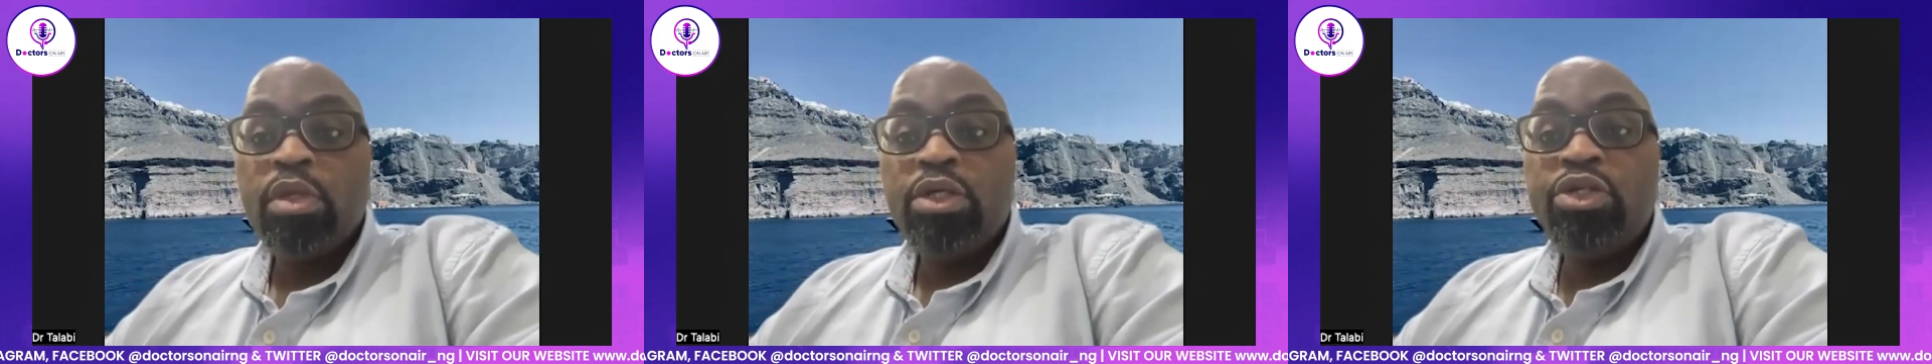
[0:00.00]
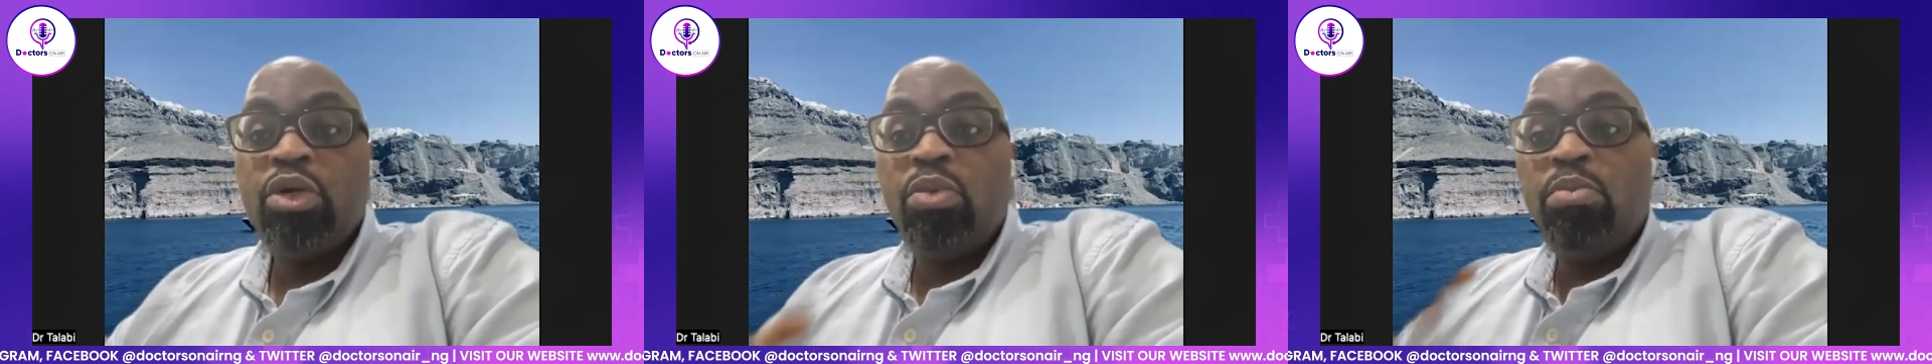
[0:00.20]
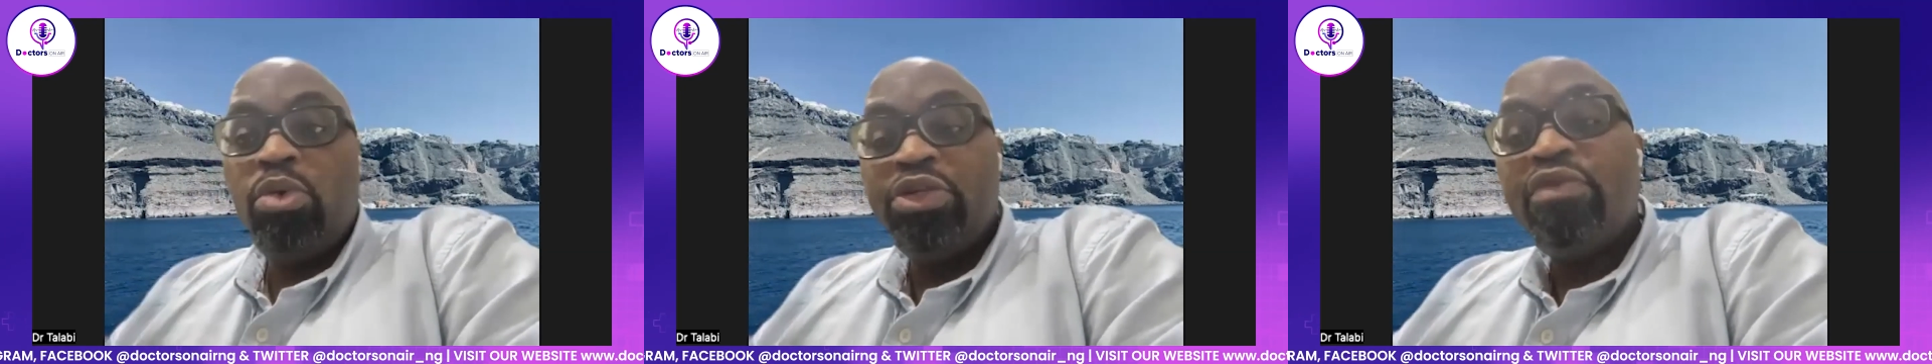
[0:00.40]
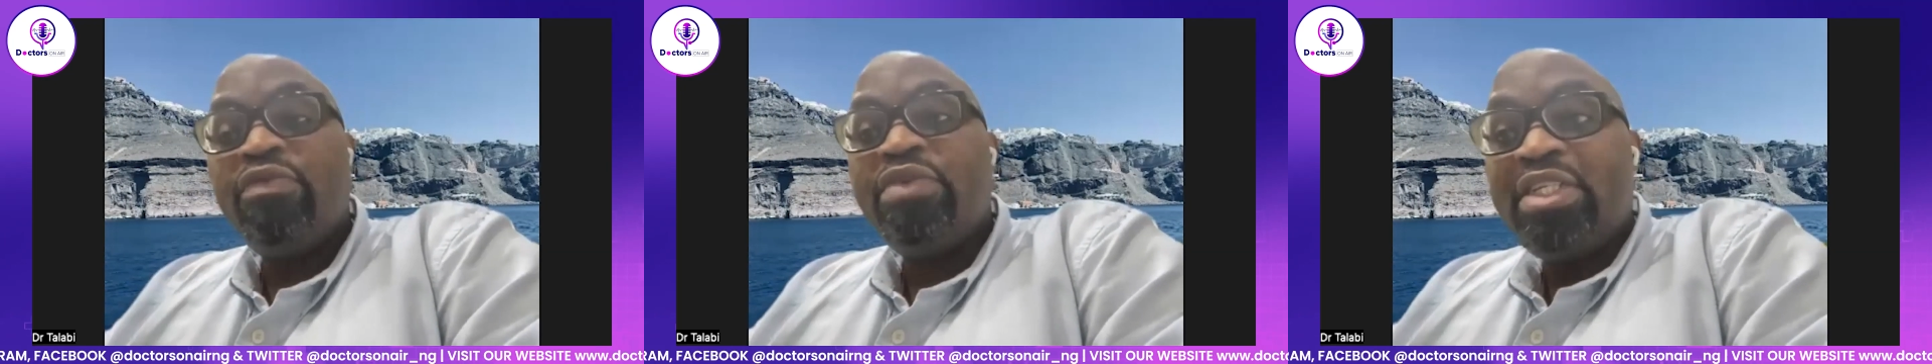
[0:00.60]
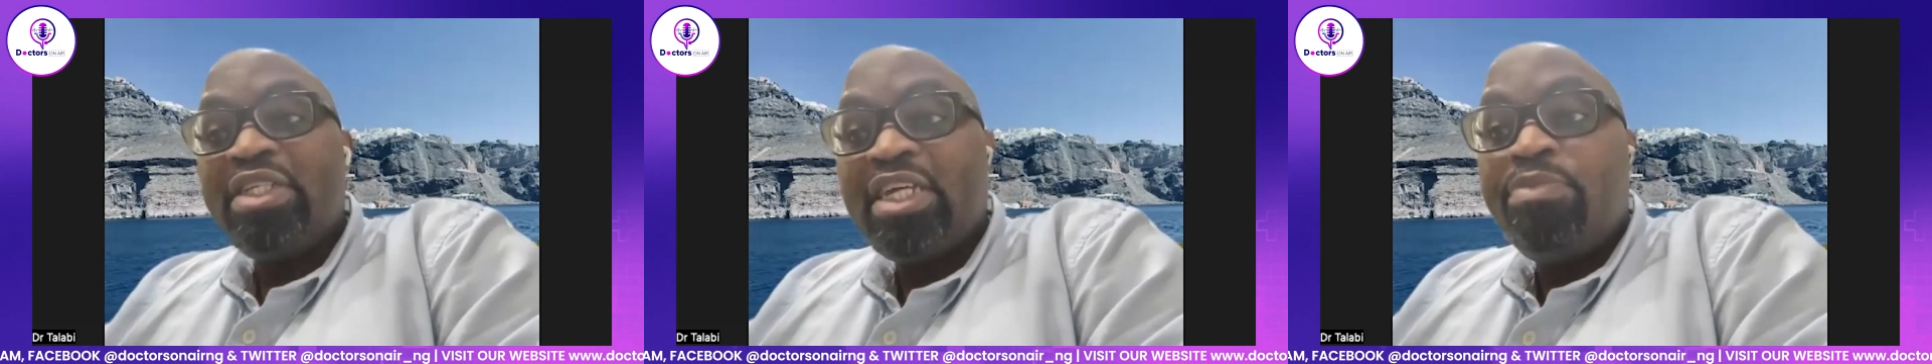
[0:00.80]
So most of
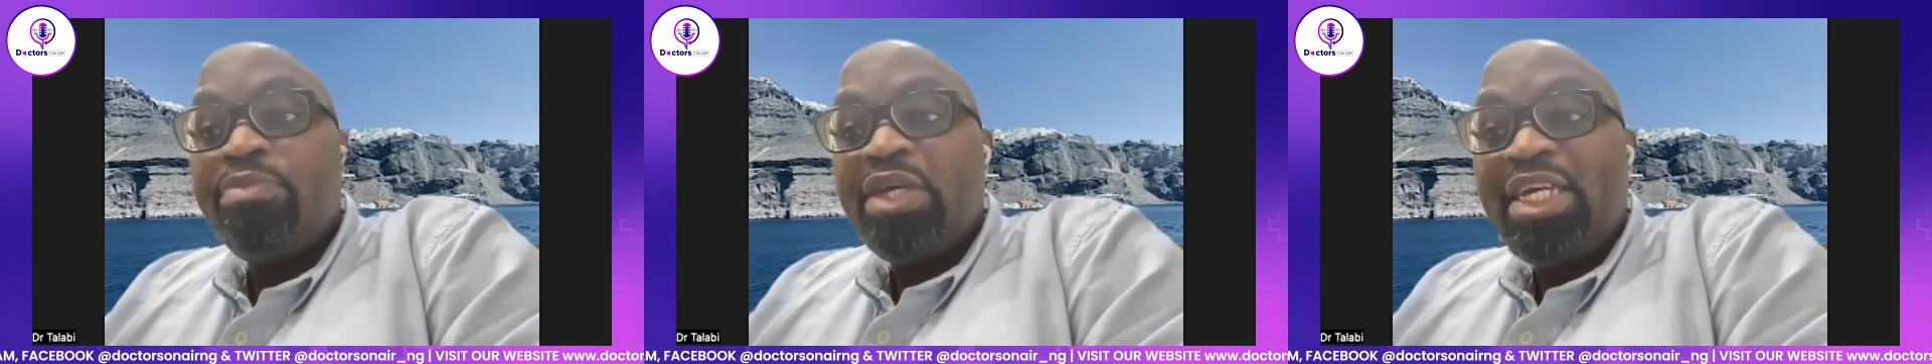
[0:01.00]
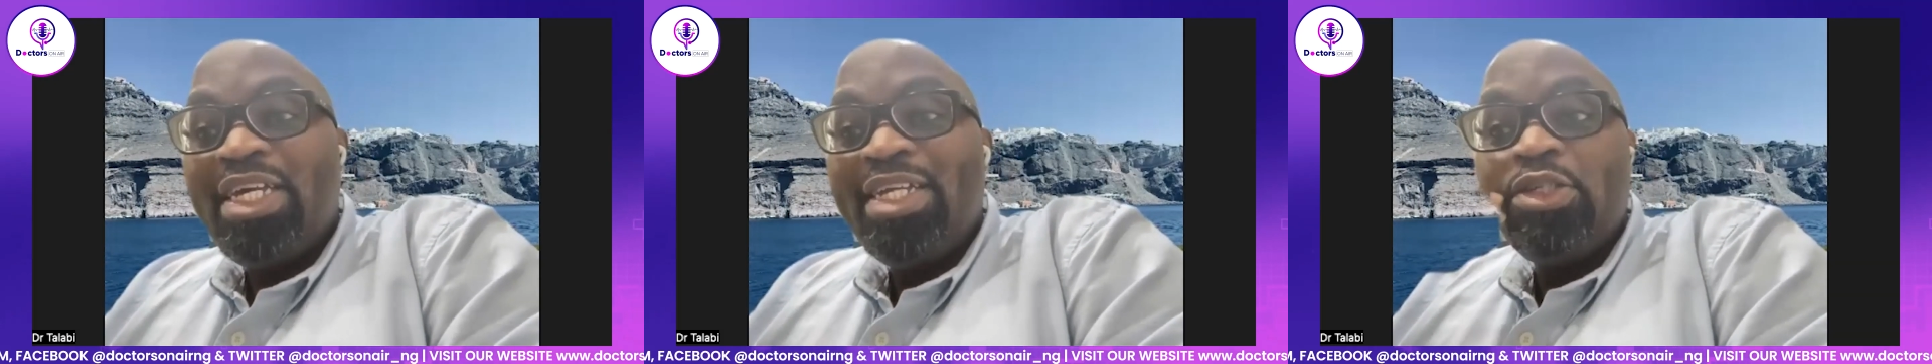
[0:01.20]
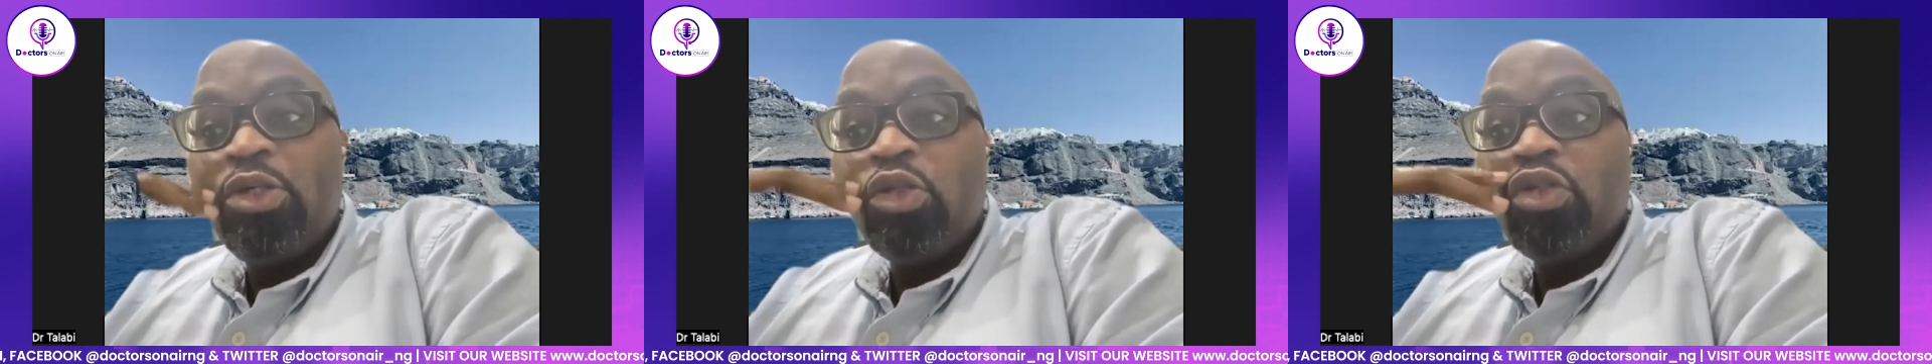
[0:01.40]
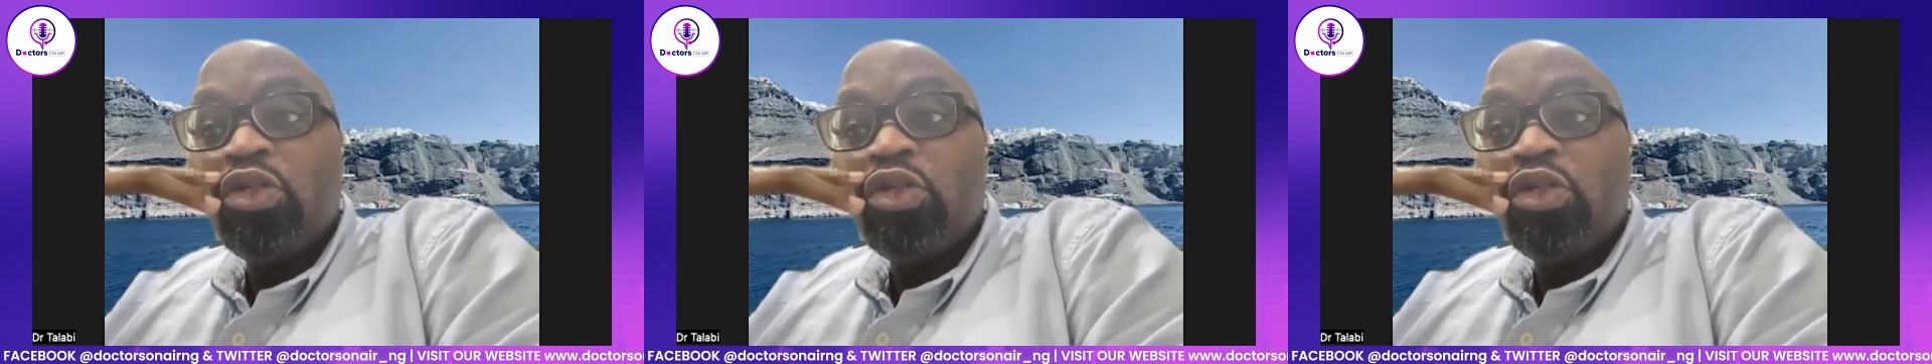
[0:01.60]
the time, the kids don't